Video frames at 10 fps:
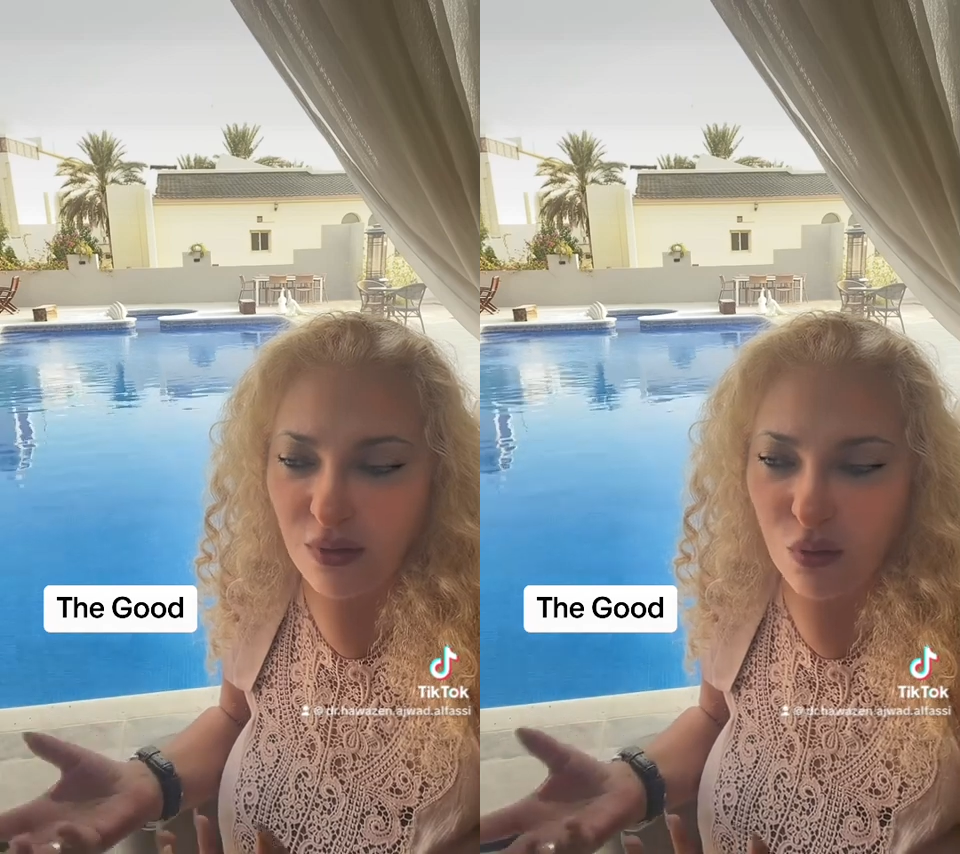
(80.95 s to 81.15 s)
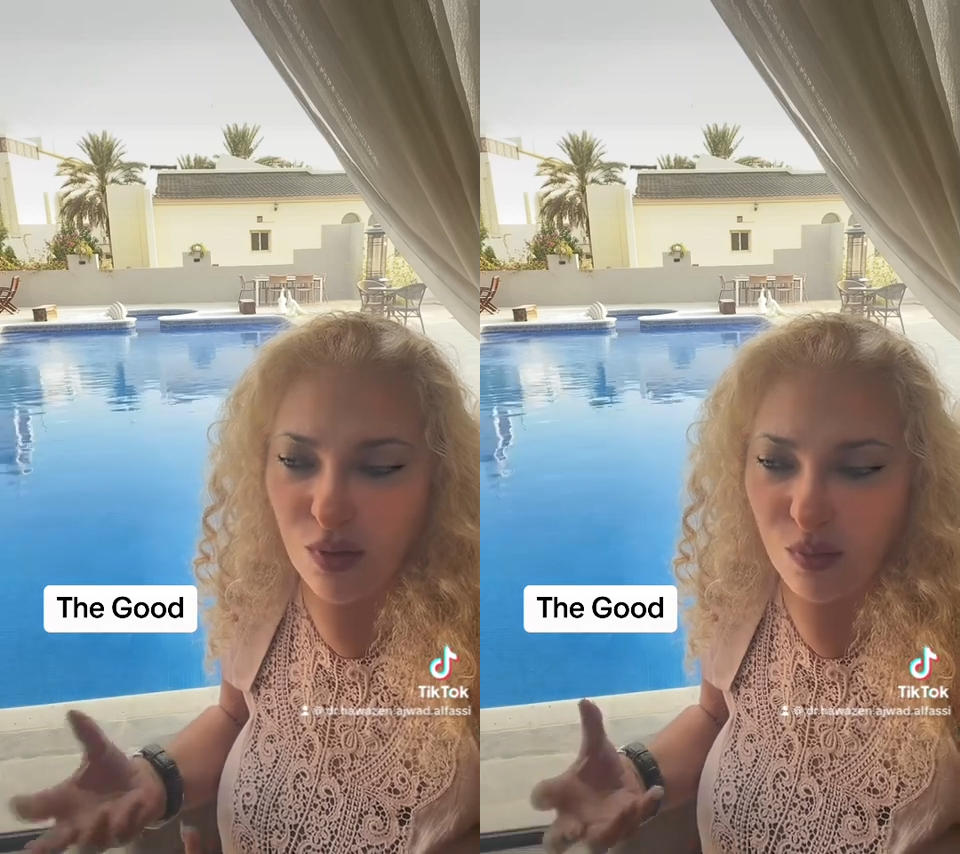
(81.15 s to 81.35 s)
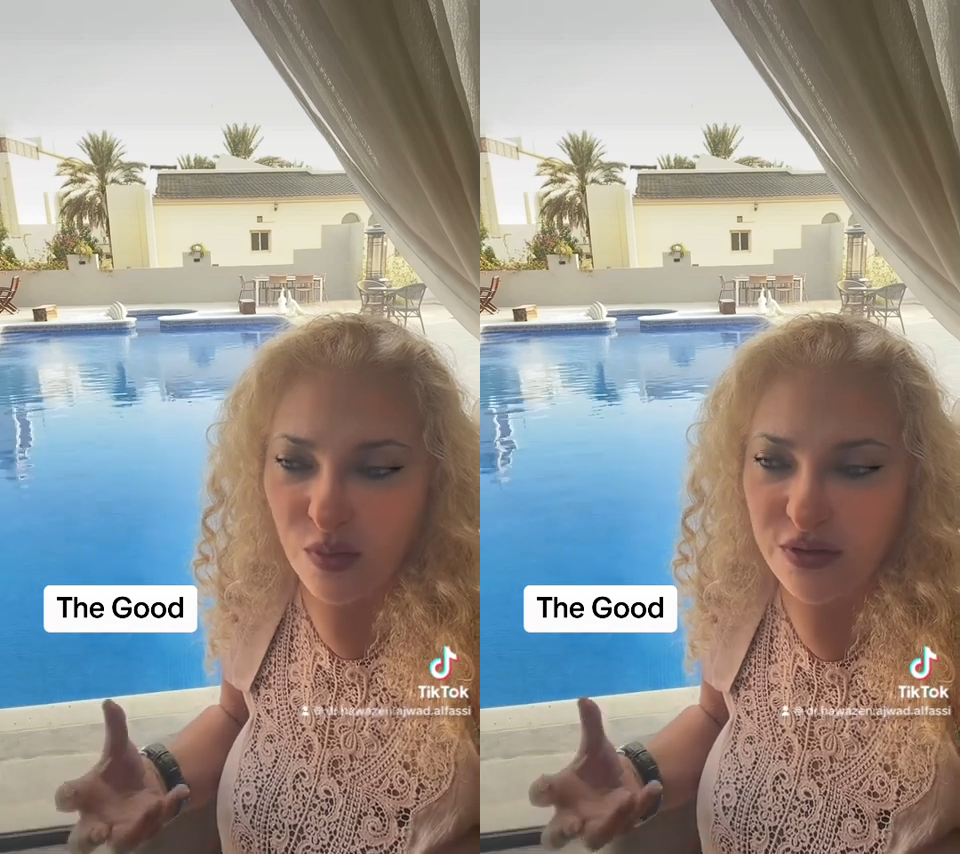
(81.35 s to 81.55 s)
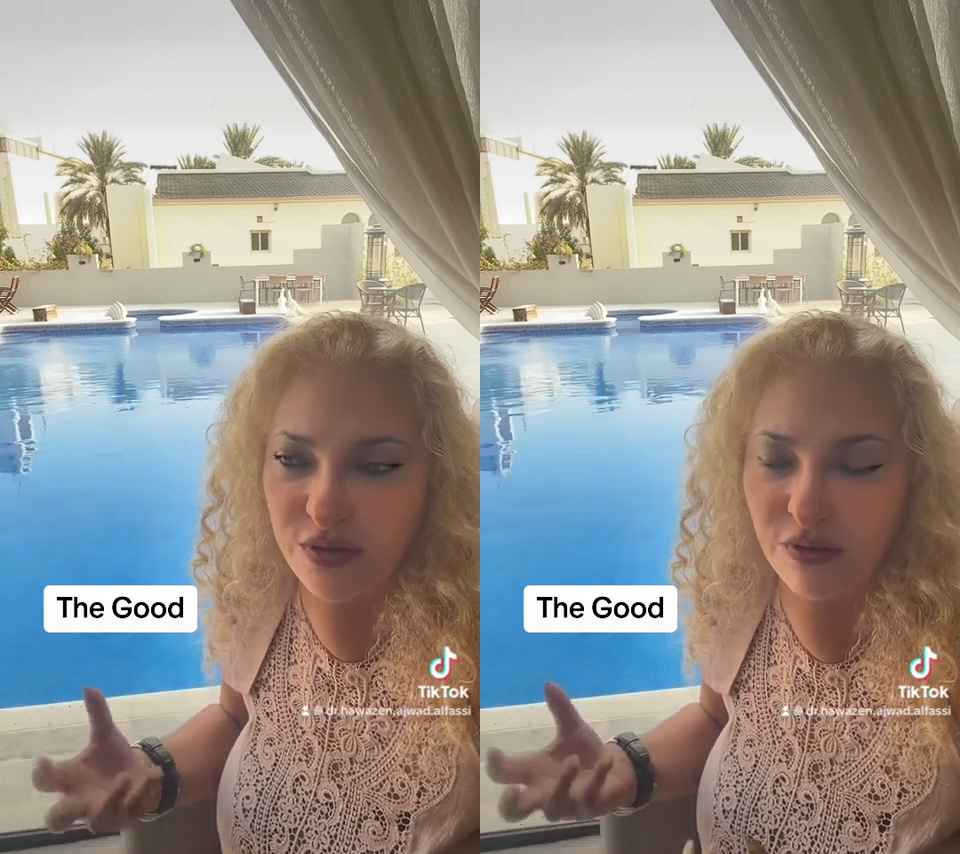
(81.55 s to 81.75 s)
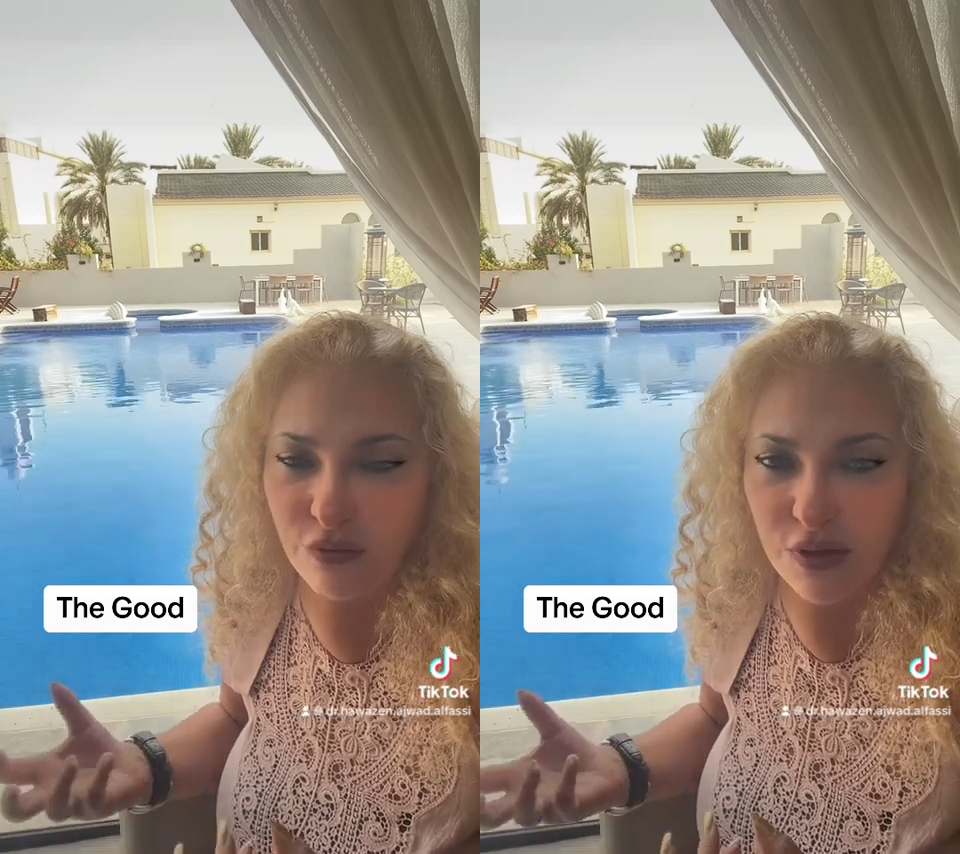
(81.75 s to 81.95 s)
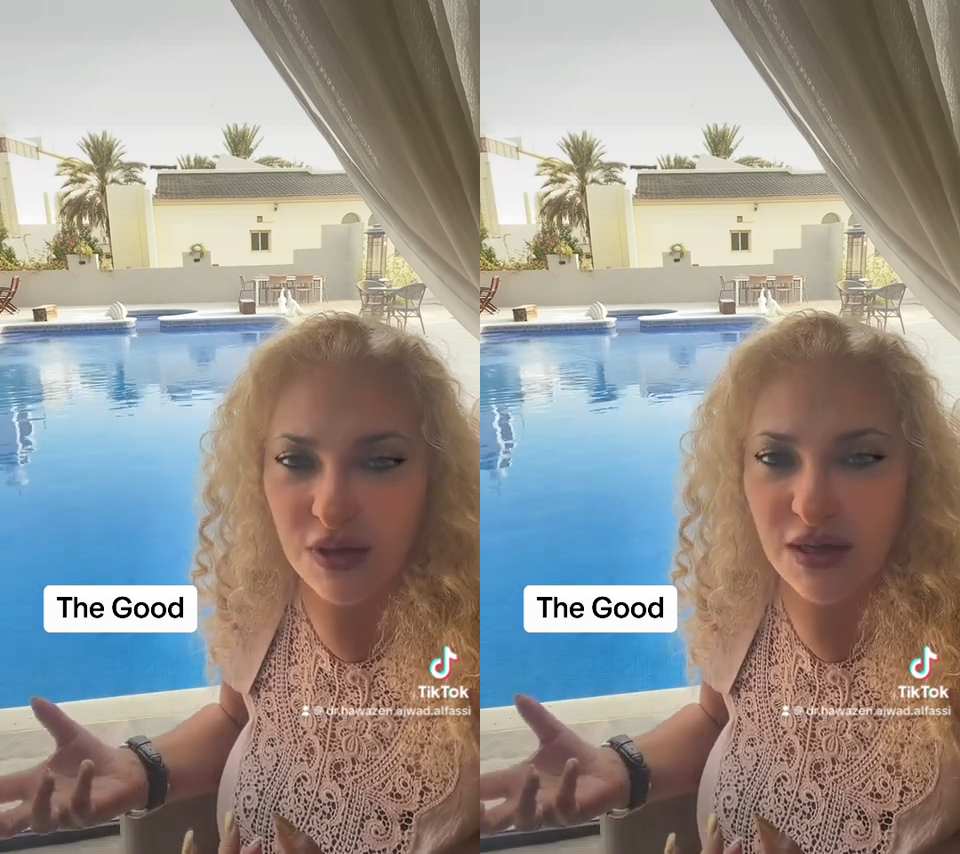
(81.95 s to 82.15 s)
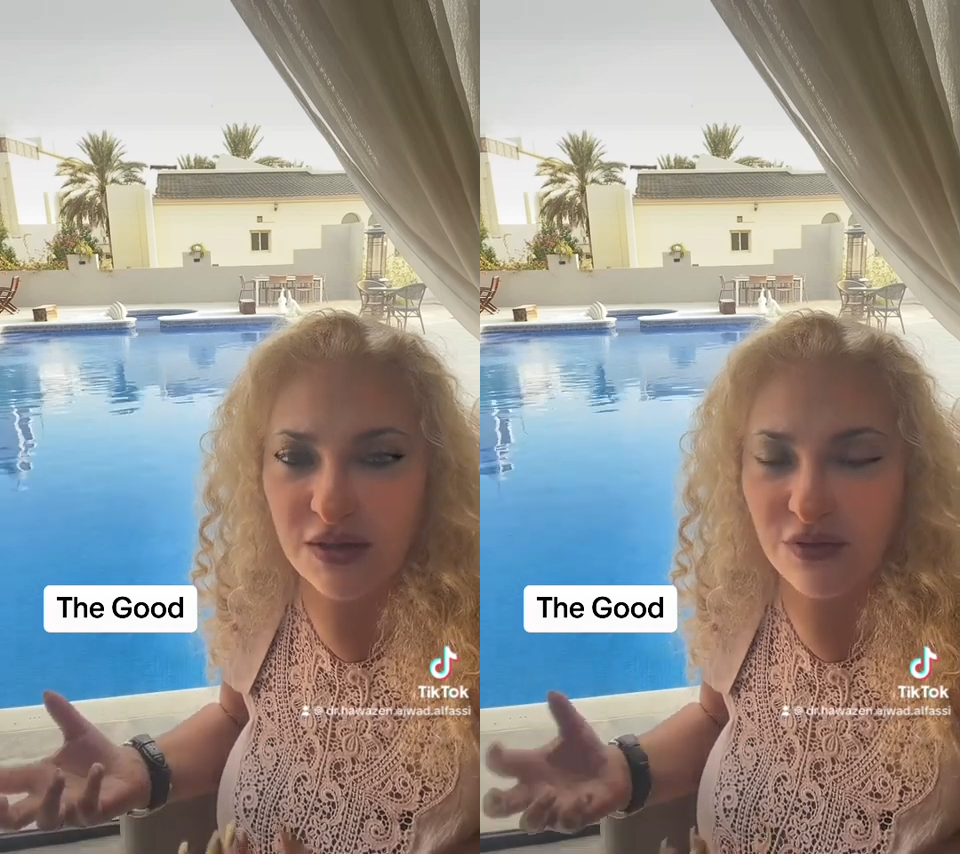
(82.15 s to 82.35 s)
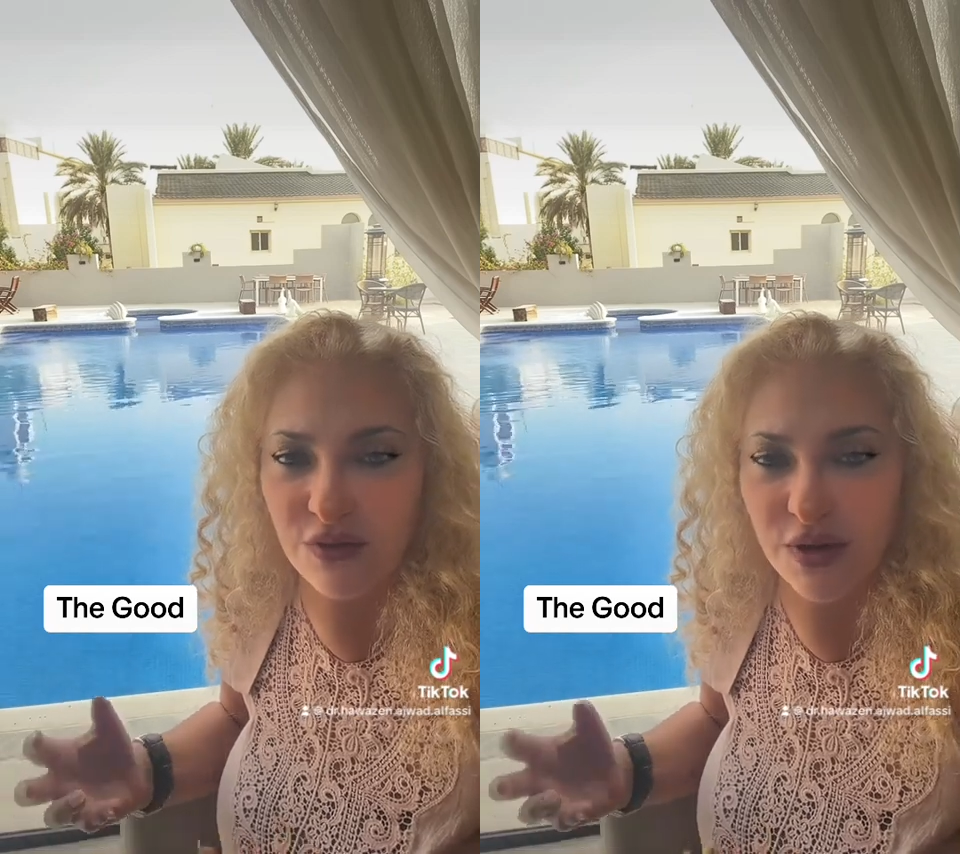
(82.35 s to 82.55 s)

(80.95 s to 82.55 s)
one positive, one negative,